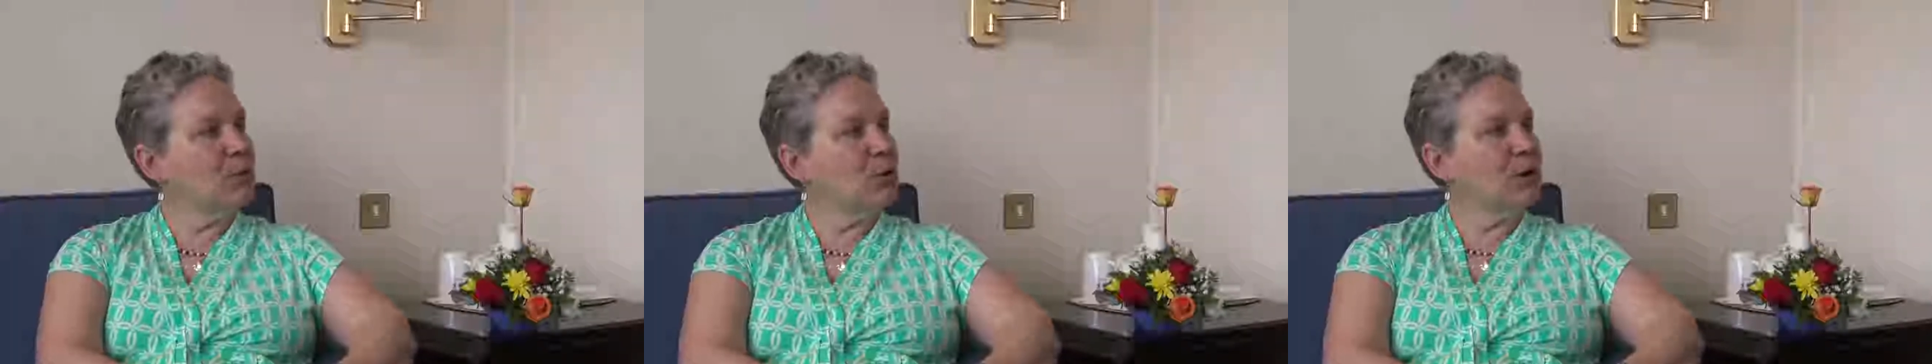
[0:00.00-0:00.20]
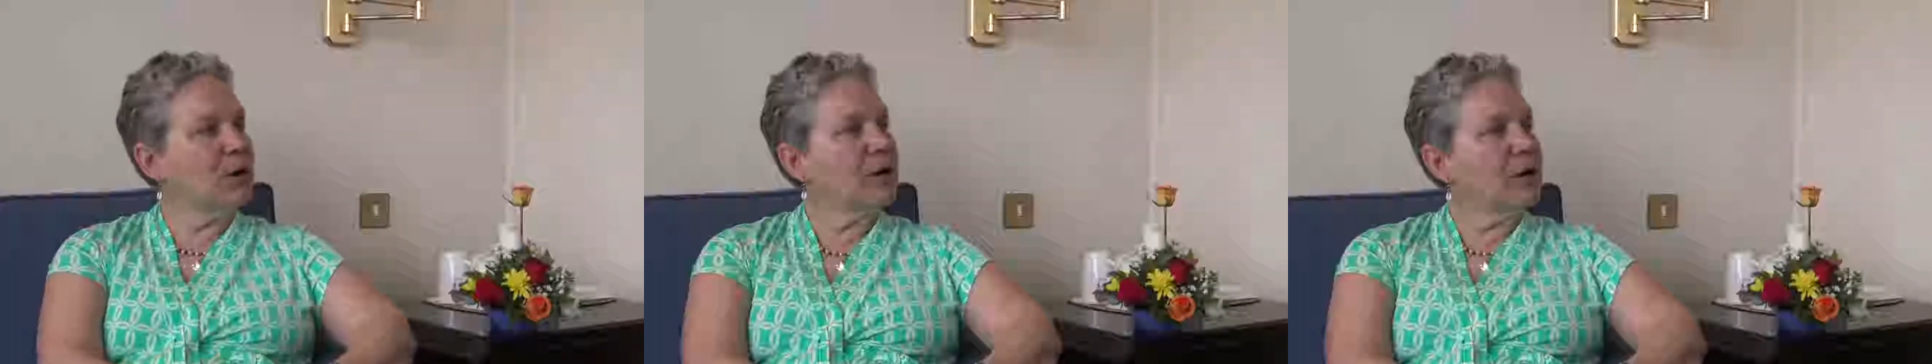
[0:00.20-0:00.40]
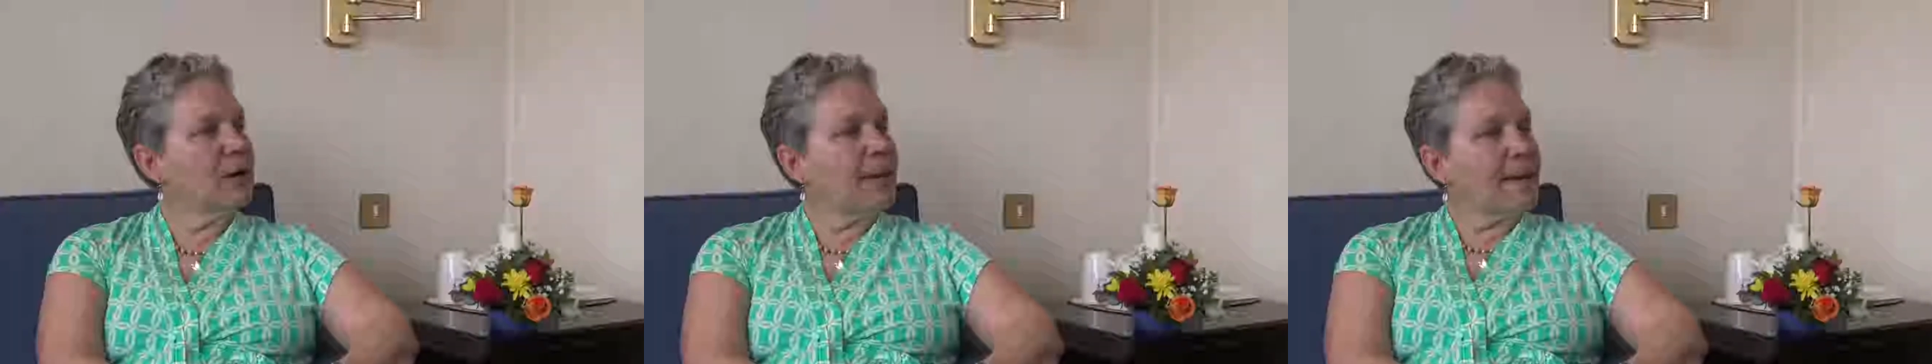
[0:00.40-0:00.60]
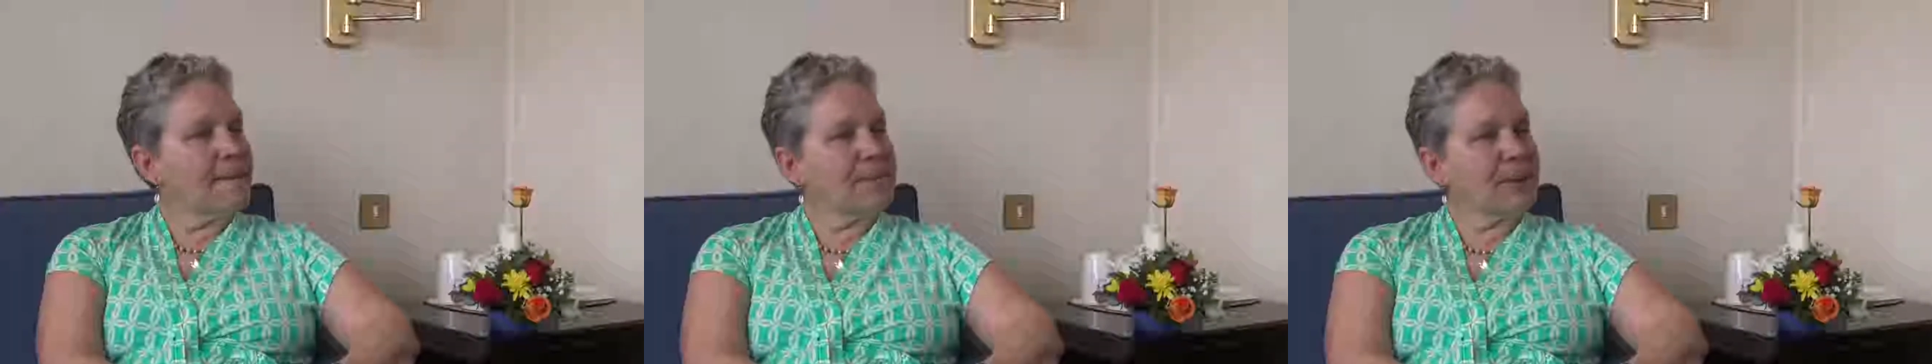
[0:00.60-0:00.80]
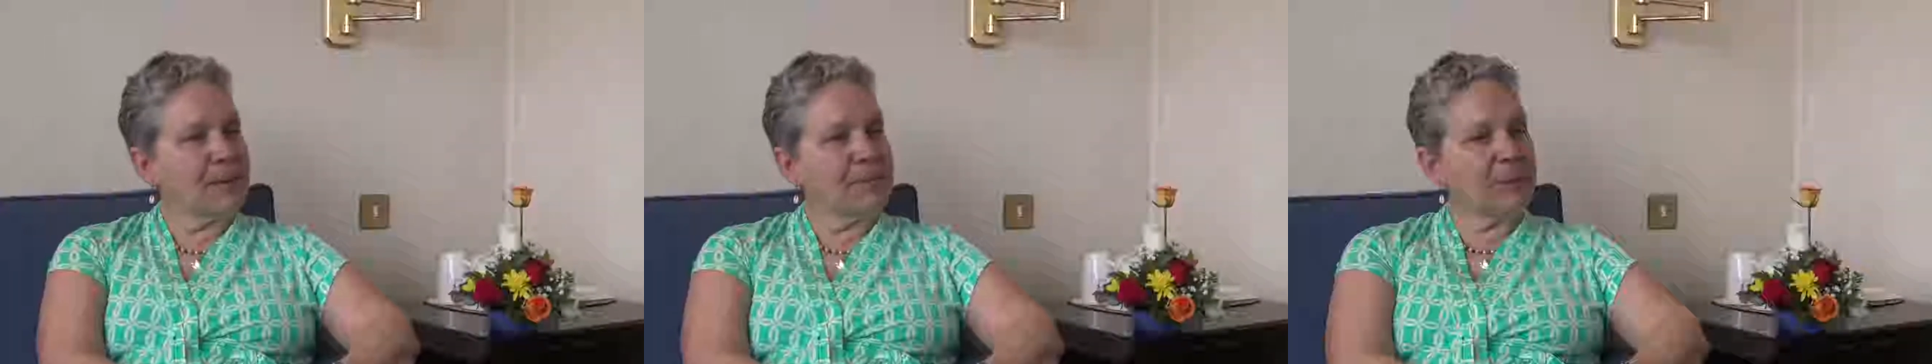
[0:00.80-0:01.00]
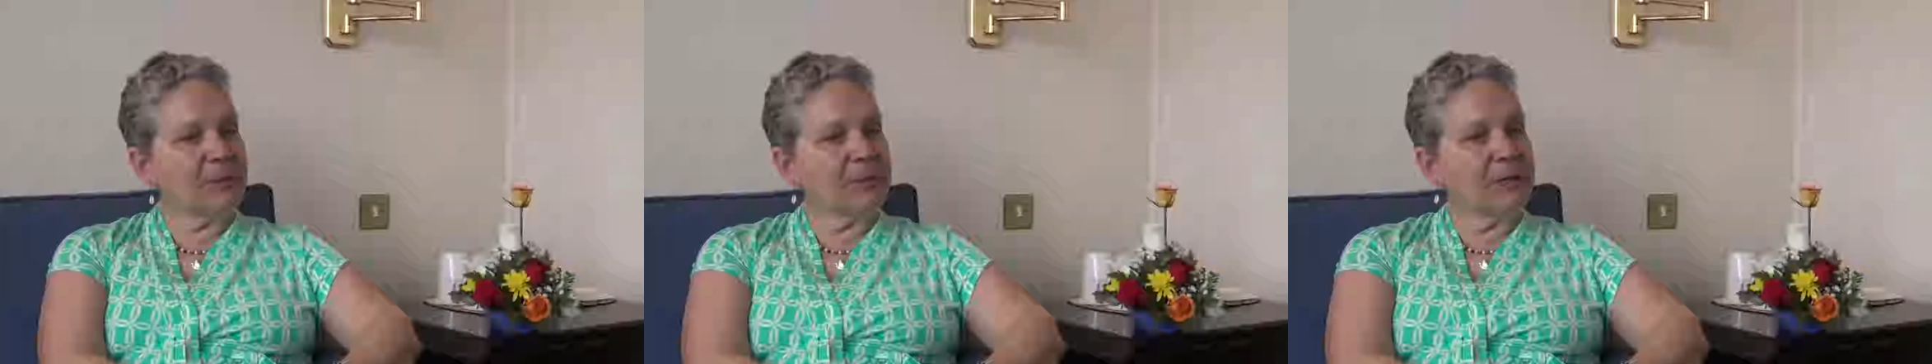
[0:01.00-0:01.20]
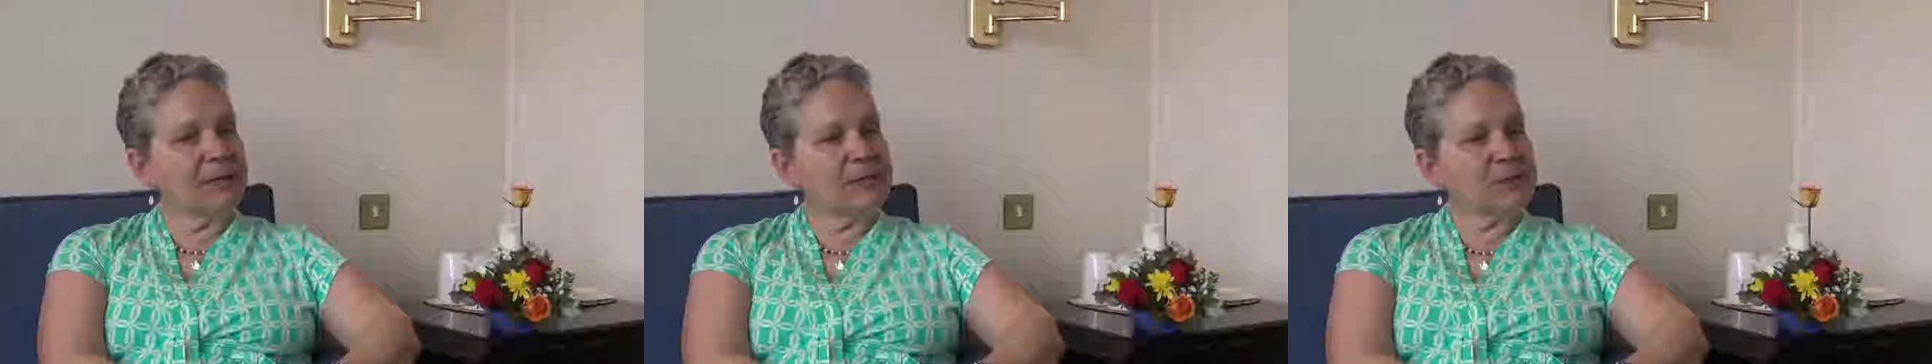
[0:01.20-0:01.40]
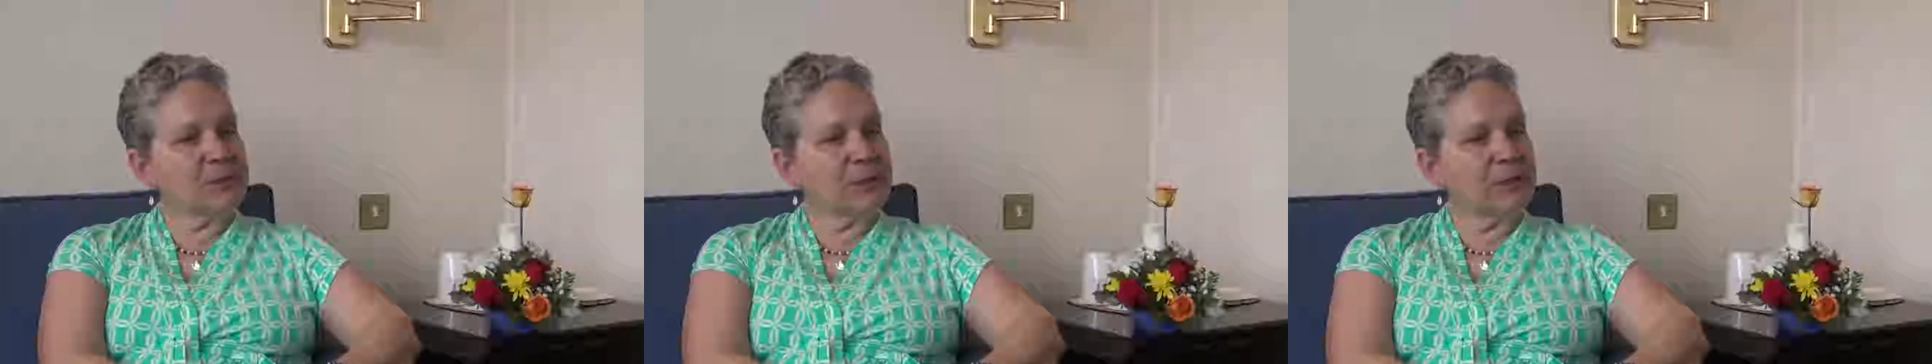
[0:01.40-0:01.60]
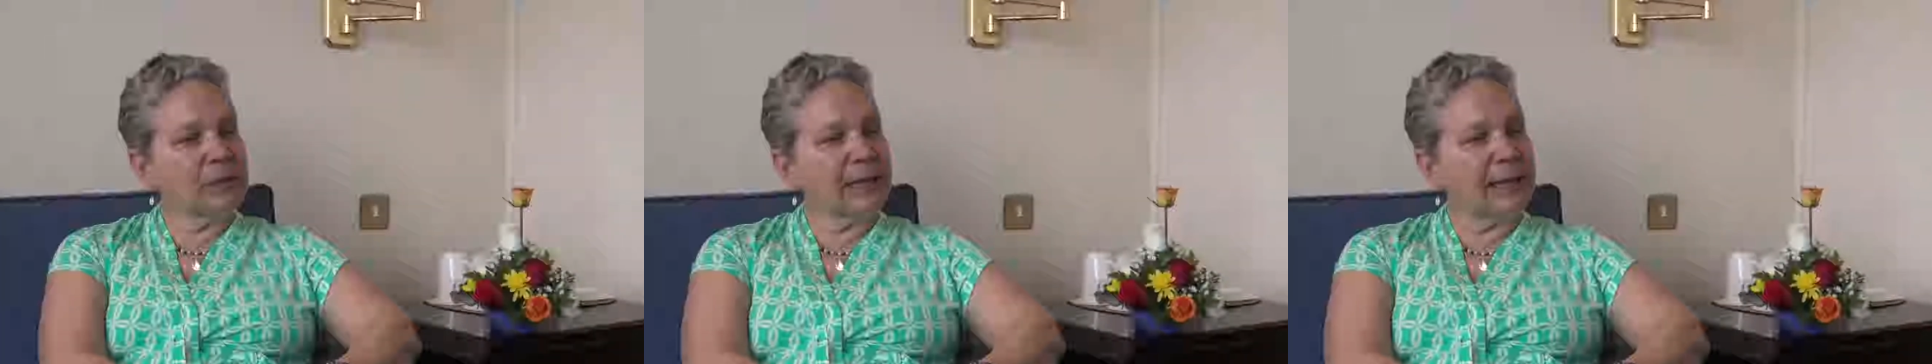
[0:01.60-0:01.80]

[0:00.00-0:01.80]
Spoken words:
more people in Israel.